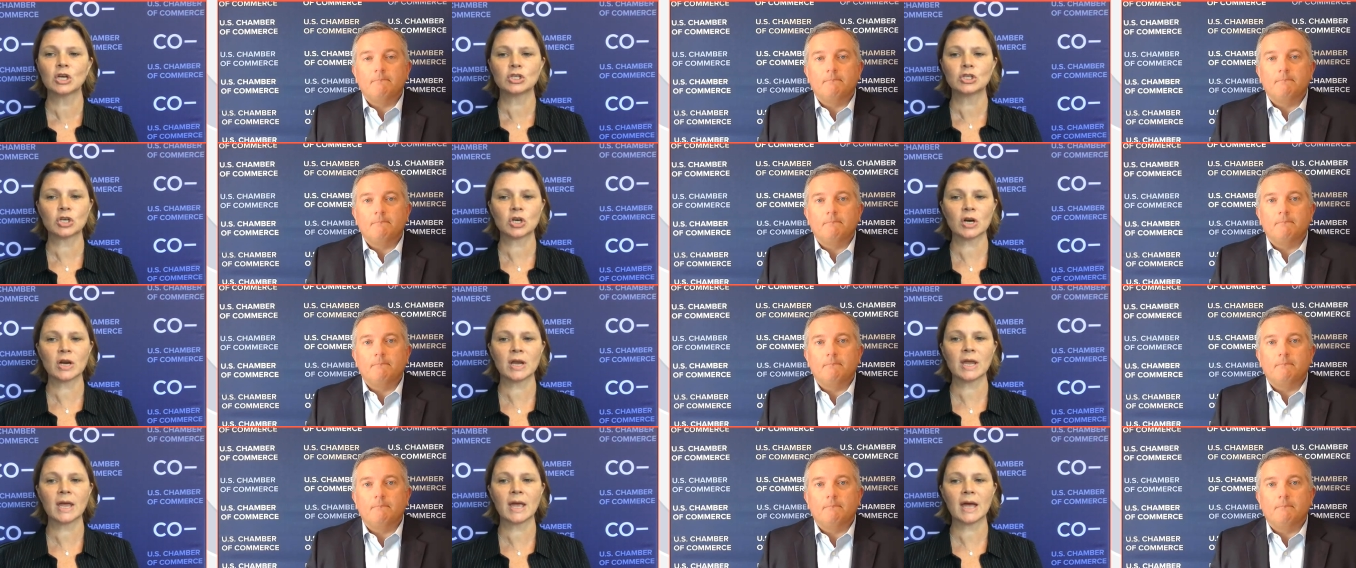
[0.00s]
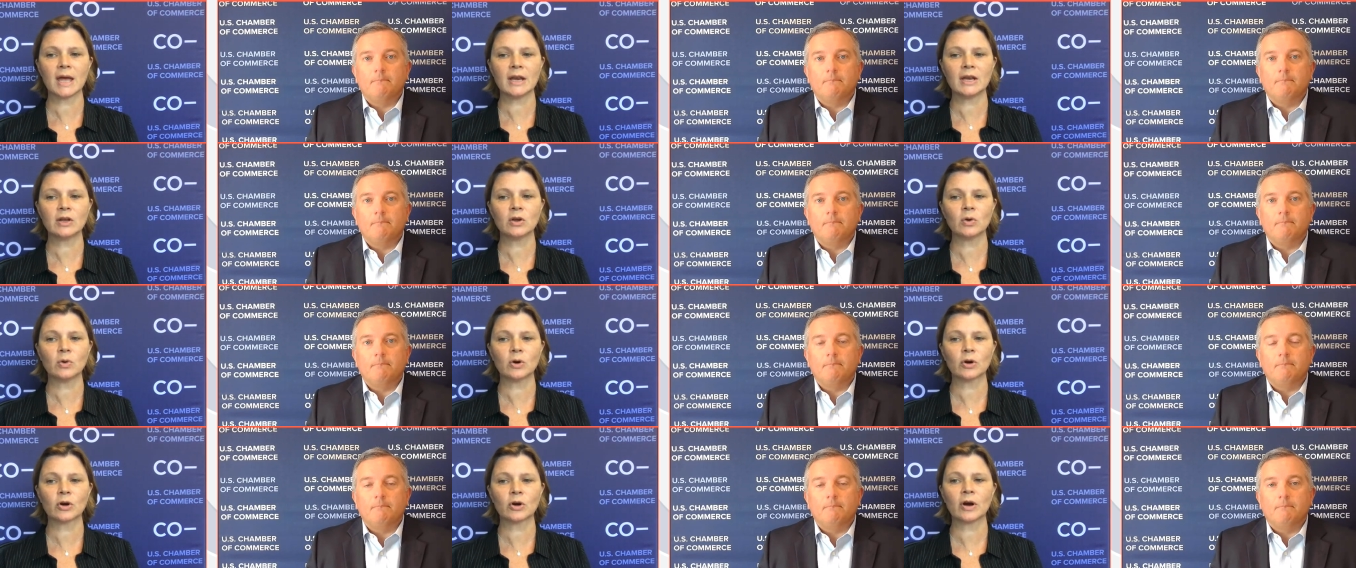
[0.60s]
Speaker 1: during
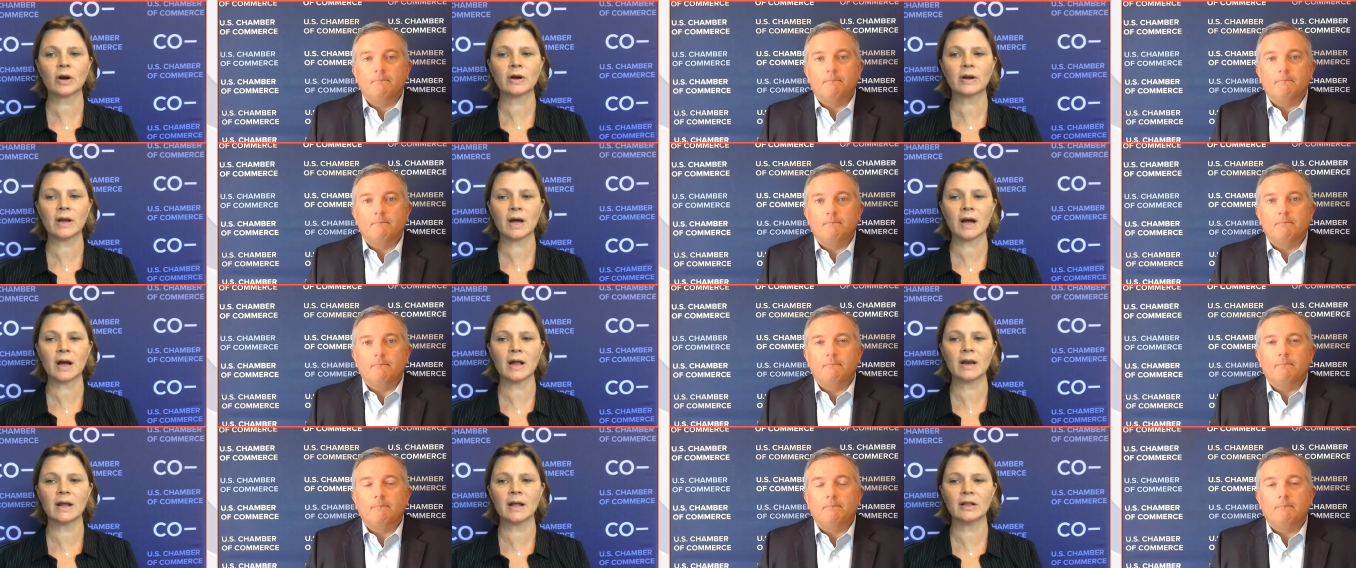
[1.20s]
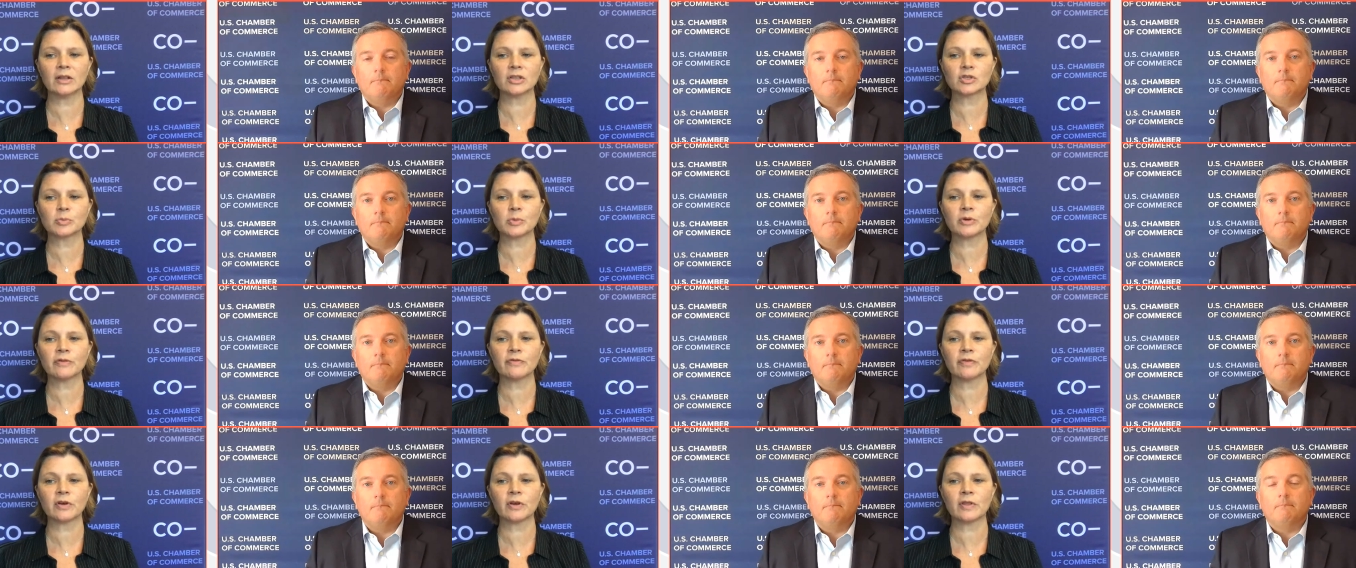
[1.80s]
any quarter are not
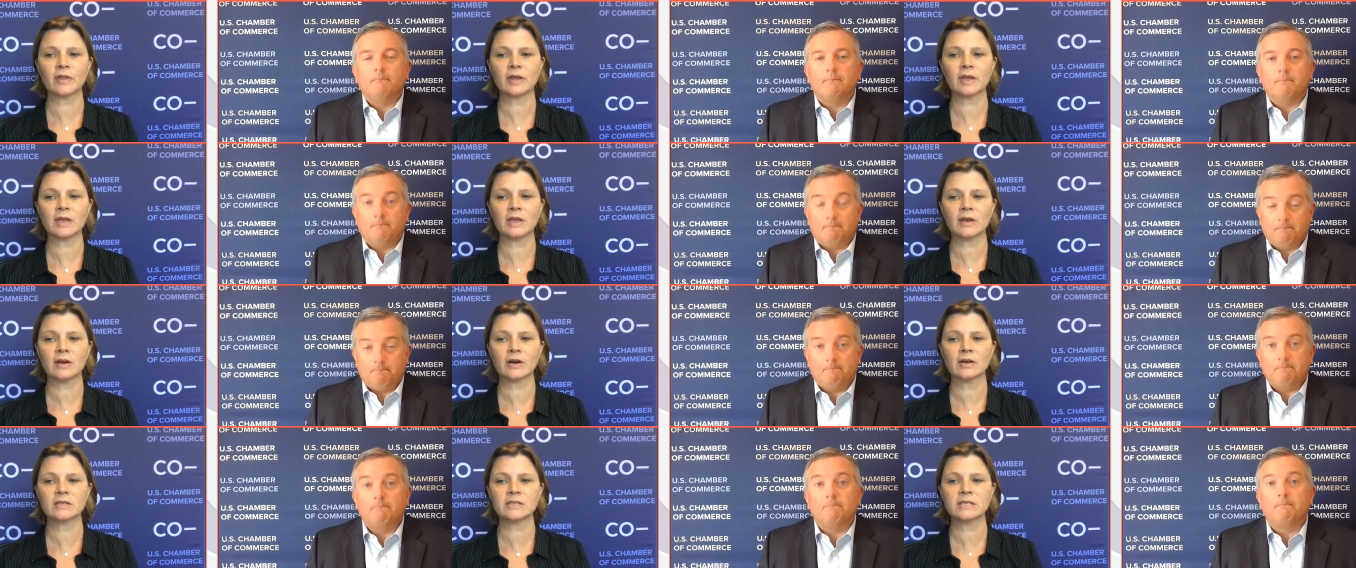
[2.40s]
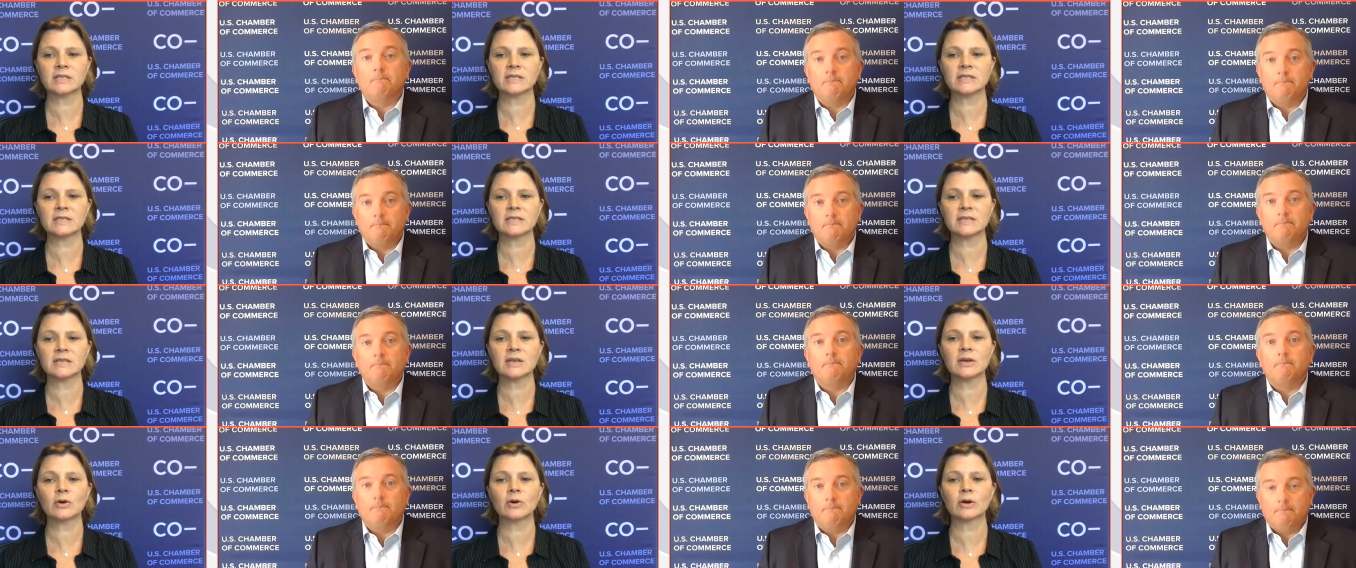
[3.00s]
eligible for the E R T
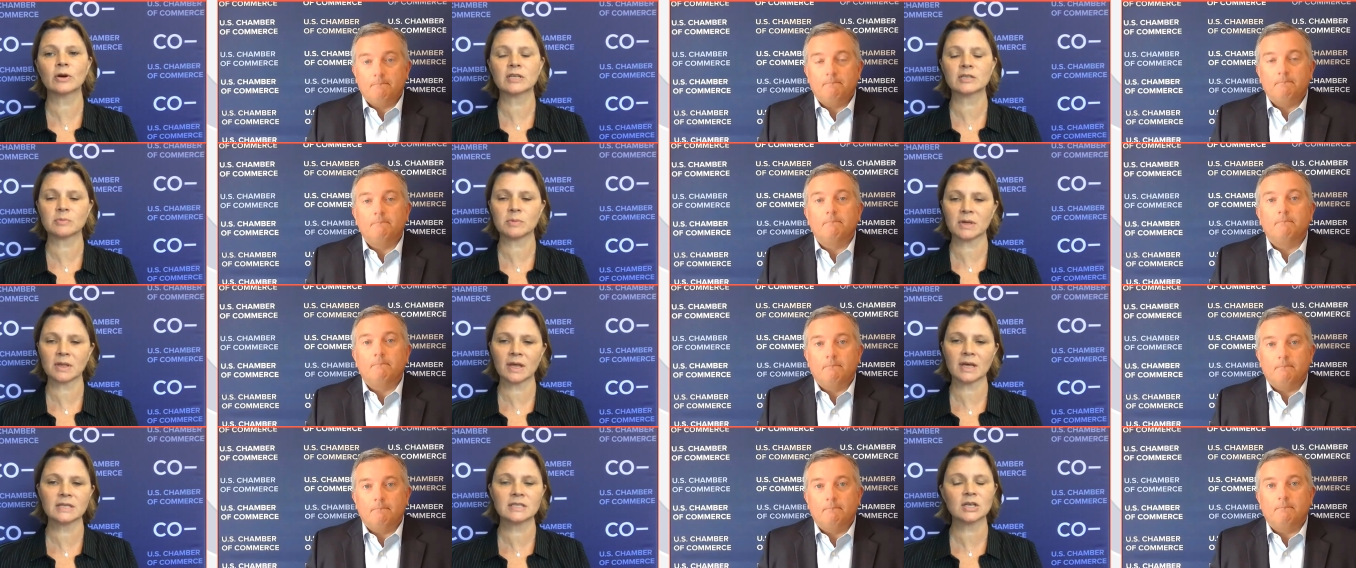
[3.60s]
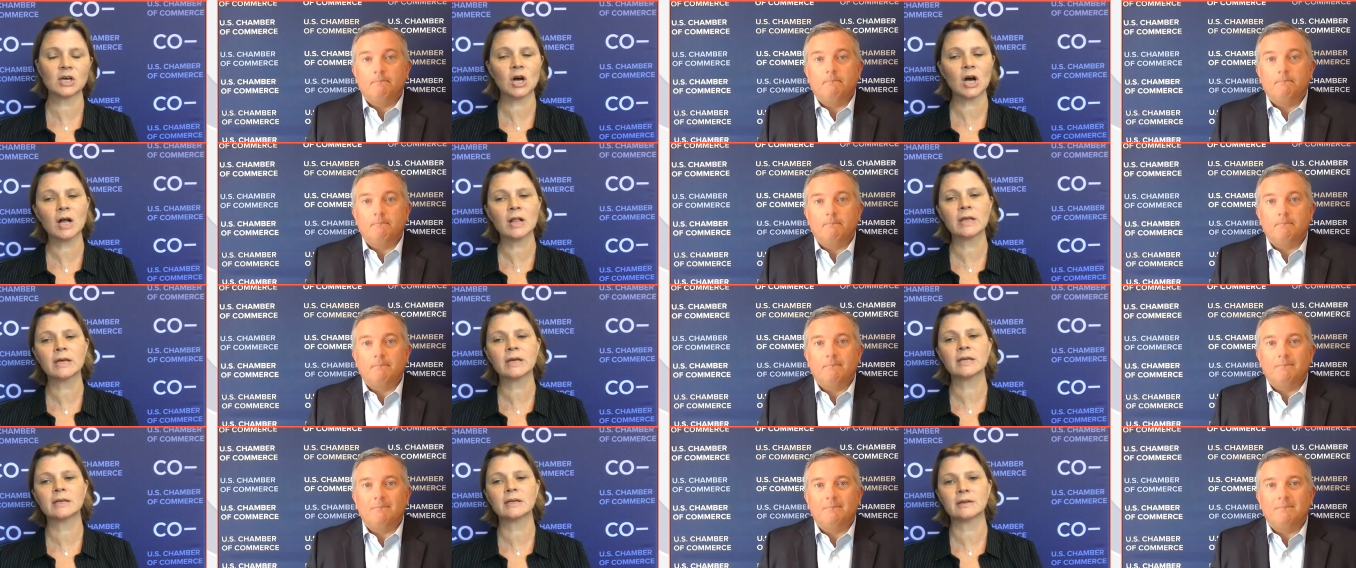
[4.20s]
C, or as we like to
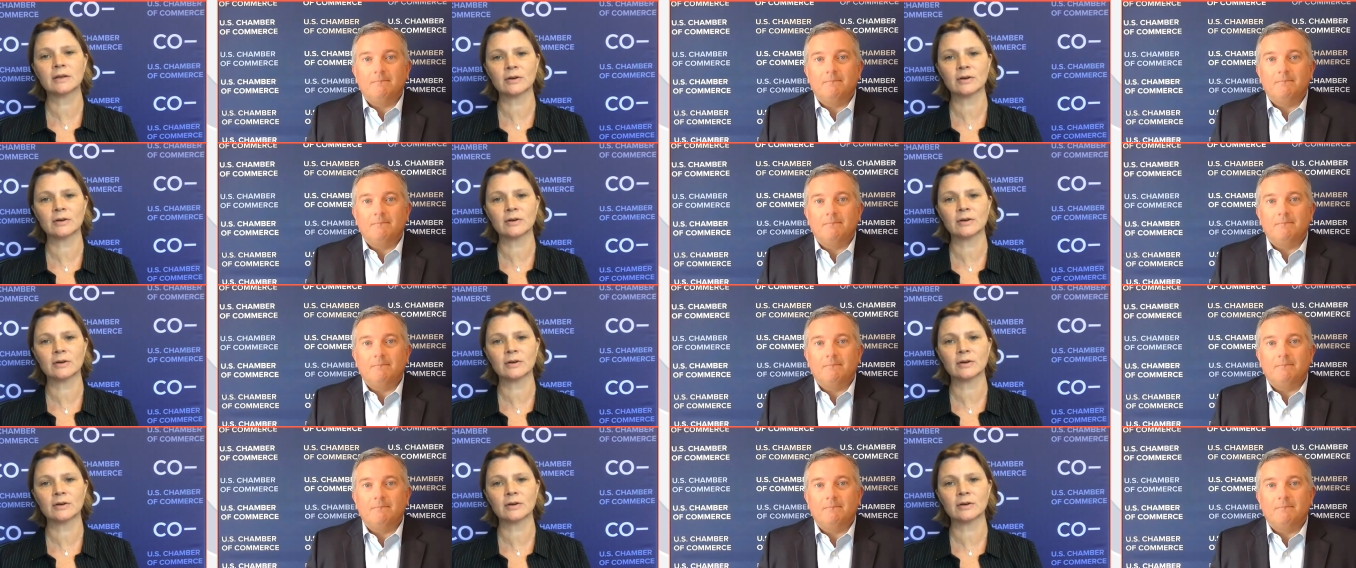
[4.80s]
call it,